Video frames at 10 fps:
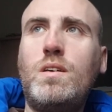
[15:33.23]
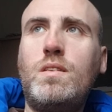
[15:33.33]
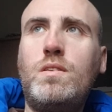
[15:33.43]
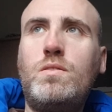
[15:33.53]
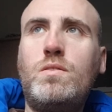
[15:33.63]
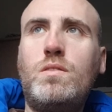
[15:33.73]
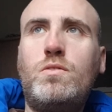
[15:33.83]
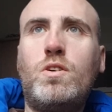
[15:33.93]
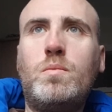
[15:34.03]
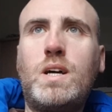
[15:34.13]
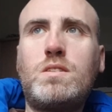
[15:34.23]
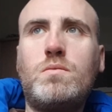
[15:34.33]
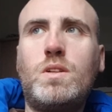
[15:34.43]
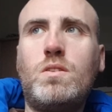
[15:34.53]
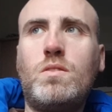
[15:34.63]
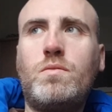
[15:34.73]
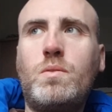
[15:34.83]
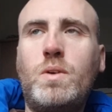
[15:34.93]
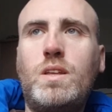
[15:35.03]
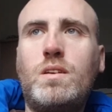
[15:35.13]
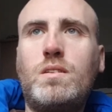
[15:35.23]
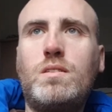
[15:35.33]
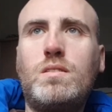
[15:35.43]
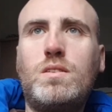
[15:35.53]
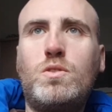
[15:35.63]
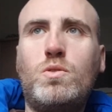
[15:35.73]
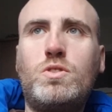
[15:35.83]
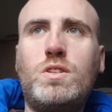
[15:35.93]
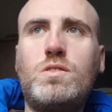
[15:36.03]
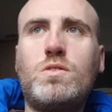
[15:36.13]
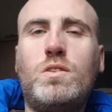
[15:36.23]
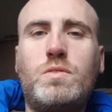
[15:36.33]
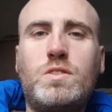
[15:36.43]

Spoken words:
the drawbacks of a lot of the way that coaching is offered,